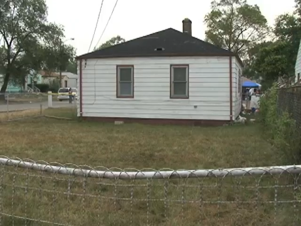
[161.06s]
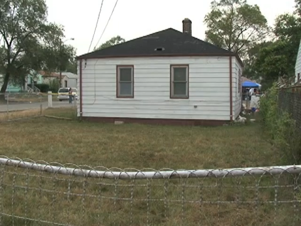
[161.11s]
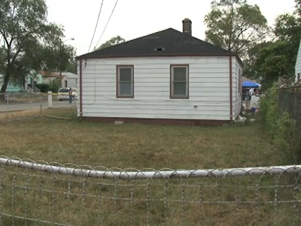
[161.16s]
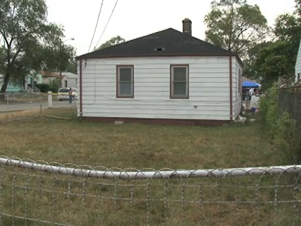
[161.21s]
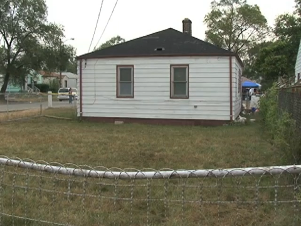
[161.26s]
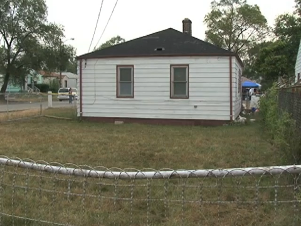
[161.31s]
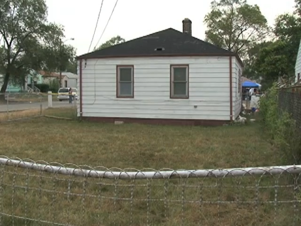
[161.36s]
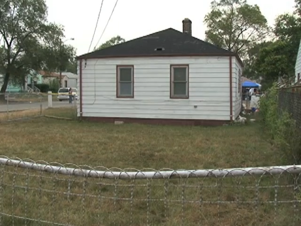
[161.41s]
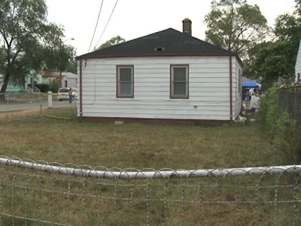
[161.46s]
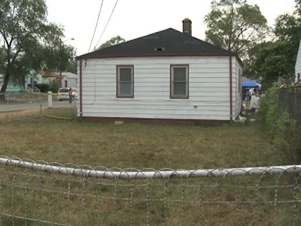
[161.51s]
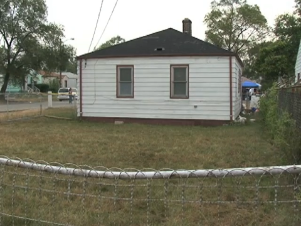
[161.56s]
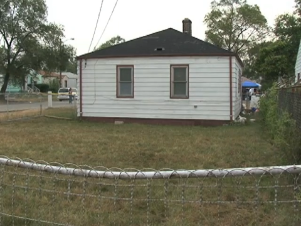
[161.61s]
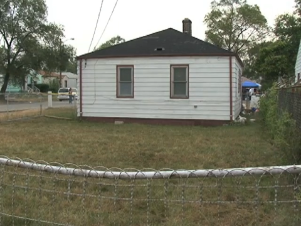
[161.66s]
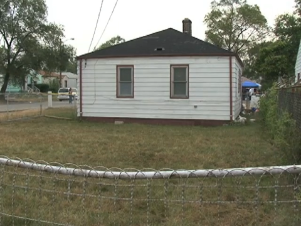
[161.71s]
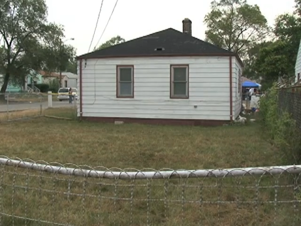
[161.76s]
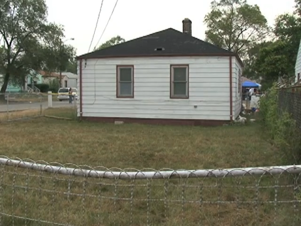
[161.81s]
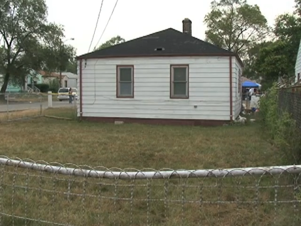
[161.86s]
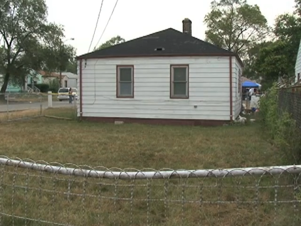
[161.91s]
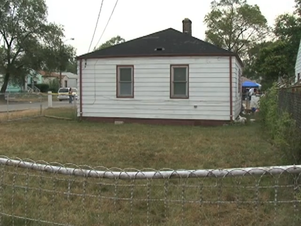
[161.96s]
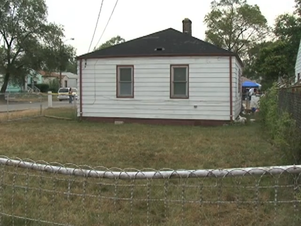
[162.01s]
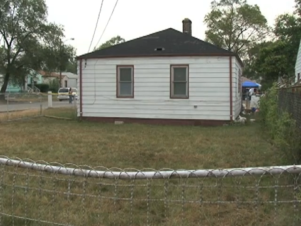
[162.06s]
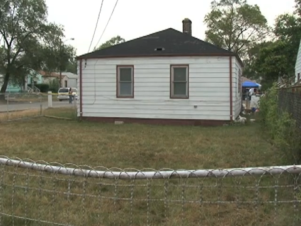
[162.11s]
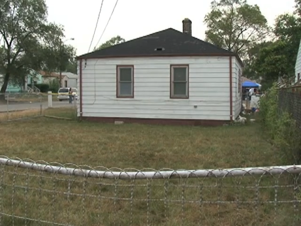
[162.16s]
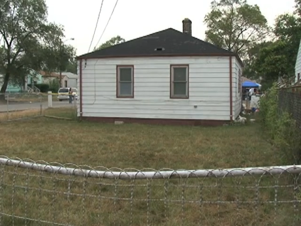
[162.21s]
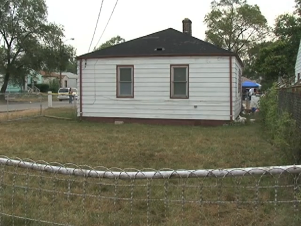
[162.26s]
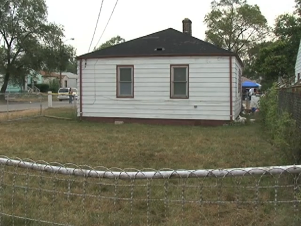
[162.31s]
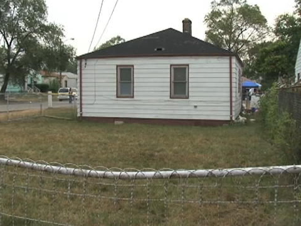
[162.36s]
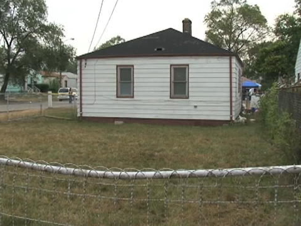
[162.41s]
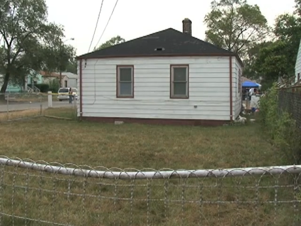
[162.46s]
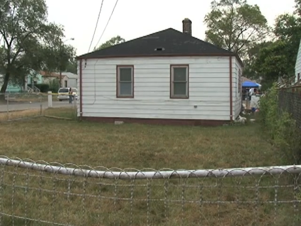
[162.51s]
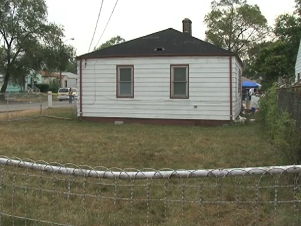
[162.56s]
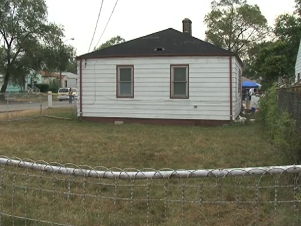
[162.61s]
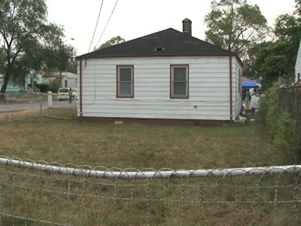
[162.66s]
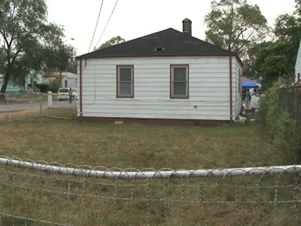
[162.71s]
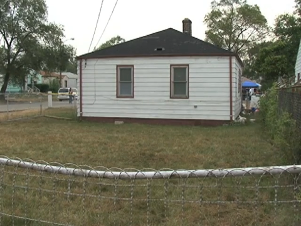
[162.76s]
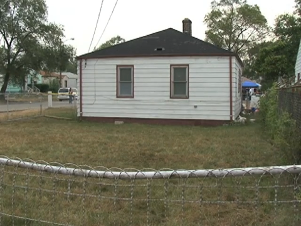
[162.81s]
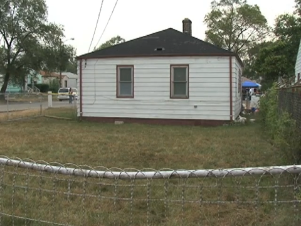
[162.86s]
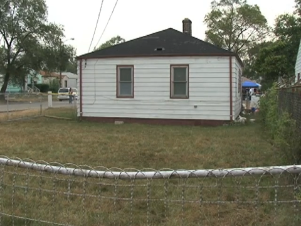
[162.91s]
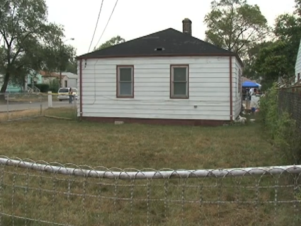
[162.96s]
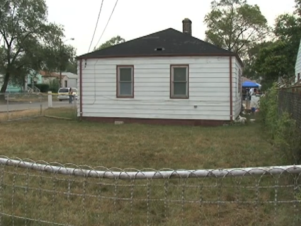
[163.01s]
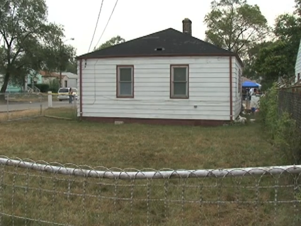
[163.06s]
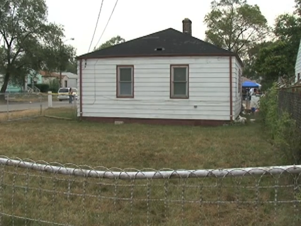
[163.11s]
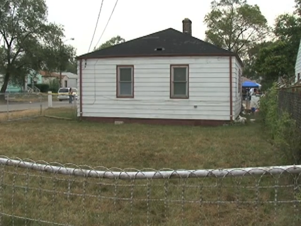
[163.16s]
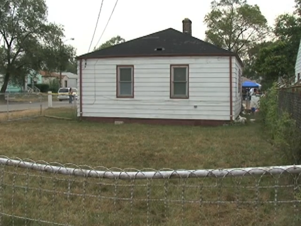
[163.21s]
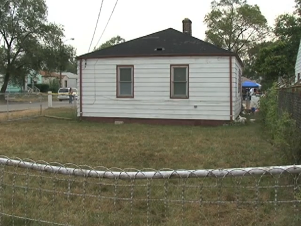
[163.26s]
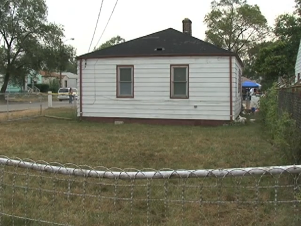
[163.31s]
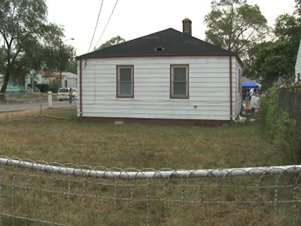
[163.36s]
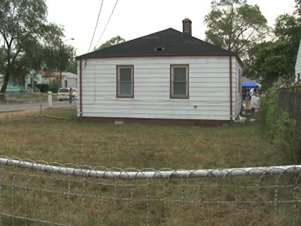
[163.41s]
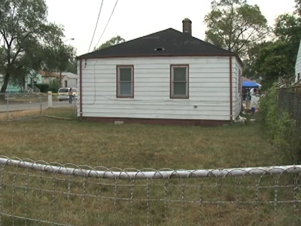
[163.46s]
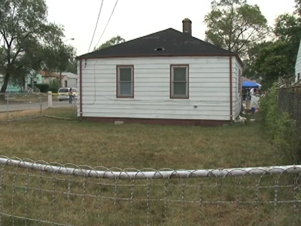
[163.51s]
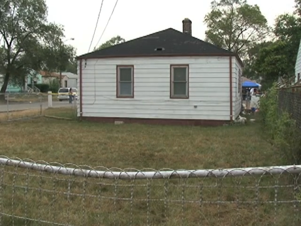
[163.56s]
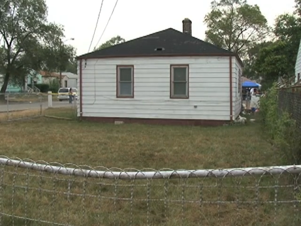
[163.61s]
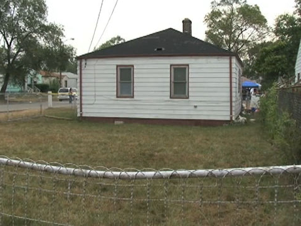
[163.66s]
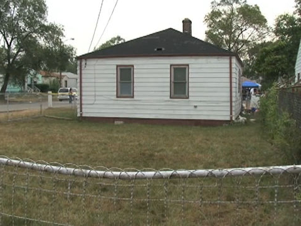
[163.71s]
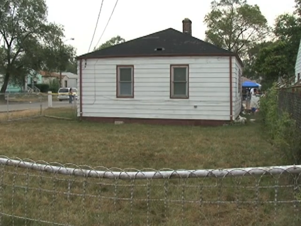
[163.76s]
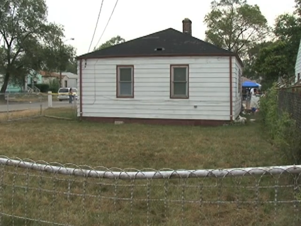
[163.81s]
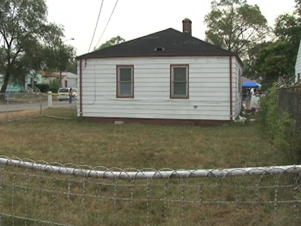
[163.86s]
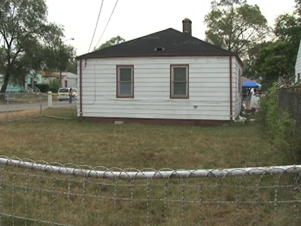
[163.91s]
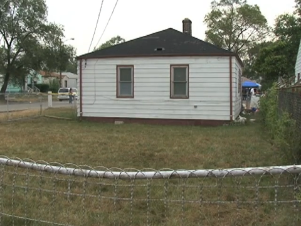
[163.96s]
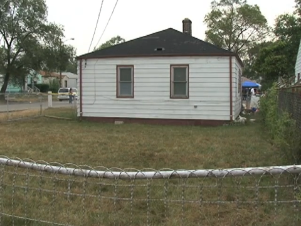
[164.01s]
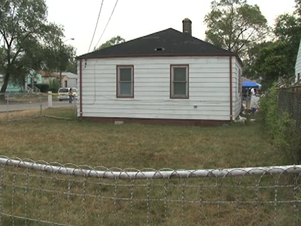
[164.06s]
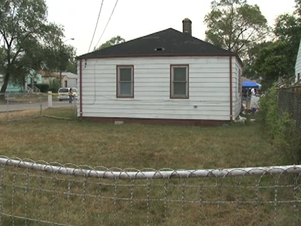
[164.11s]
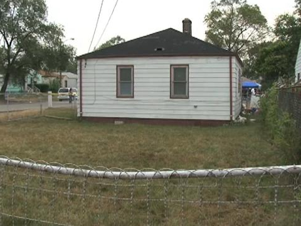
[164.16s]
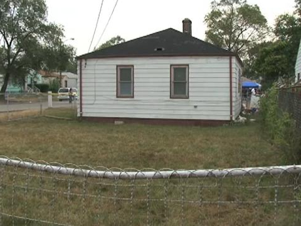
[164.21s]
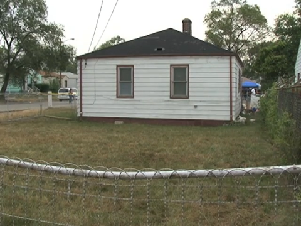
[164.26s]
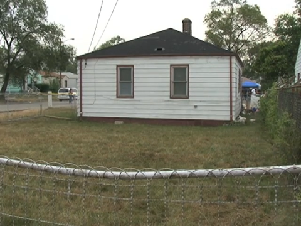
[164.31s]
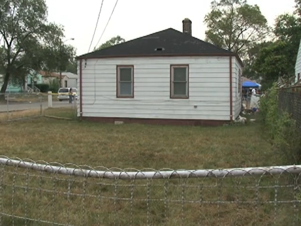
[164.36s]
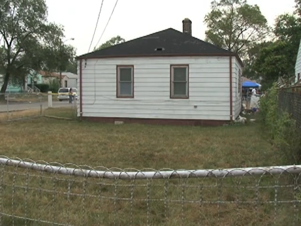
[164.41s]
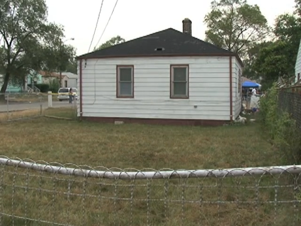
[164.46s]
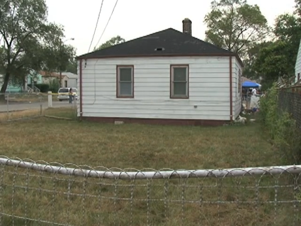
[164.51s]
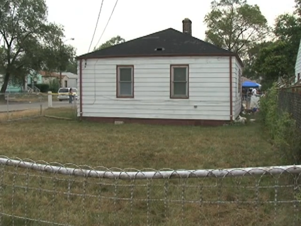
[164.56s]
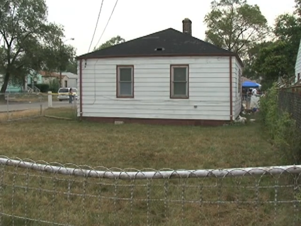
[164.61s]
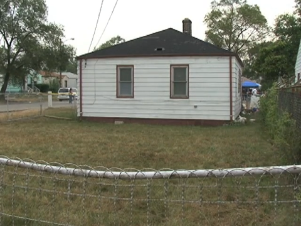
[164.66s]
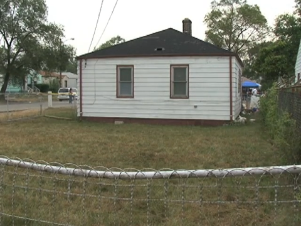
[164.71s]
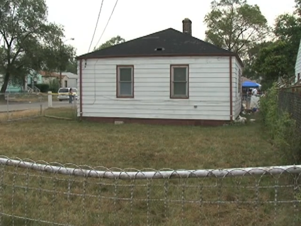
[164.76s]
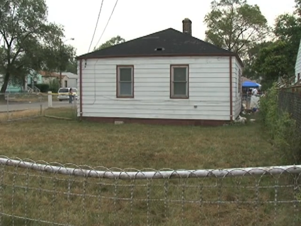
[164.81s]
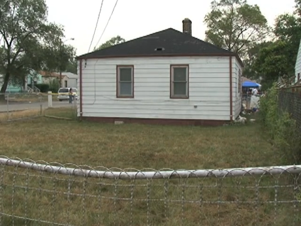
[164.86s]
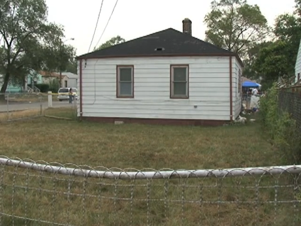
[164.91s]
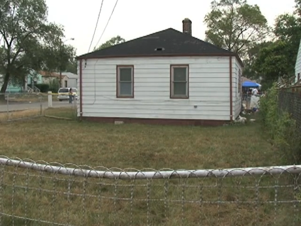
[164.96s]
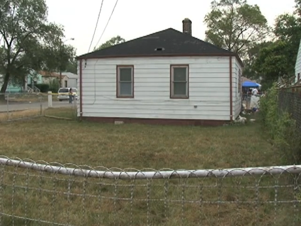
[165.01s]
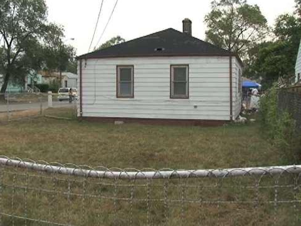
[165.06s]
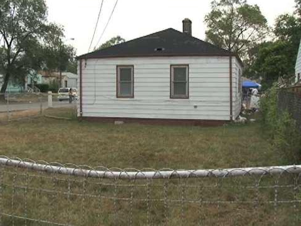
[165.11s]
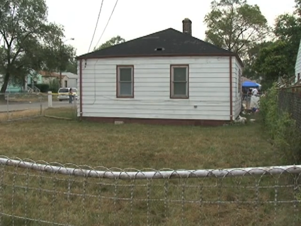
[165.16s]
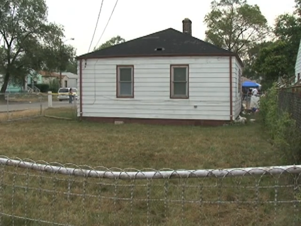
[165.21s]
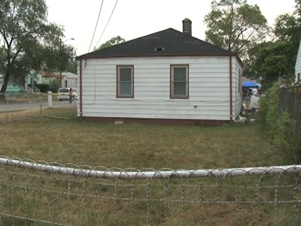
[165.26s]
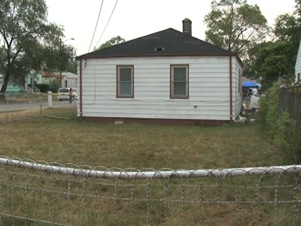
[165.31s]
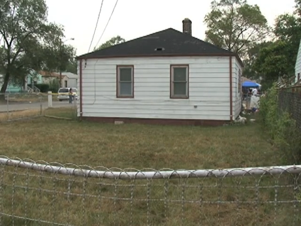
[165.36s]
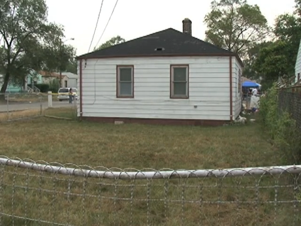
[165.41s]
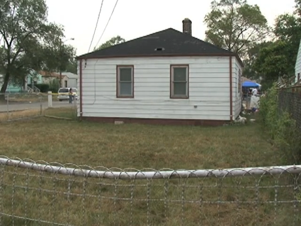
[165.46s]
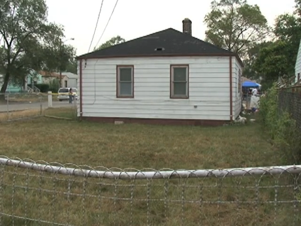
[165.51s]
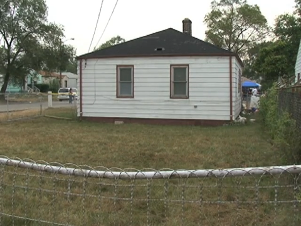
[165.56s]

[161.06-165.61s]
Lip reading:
No face is visible, so there are no lips to read.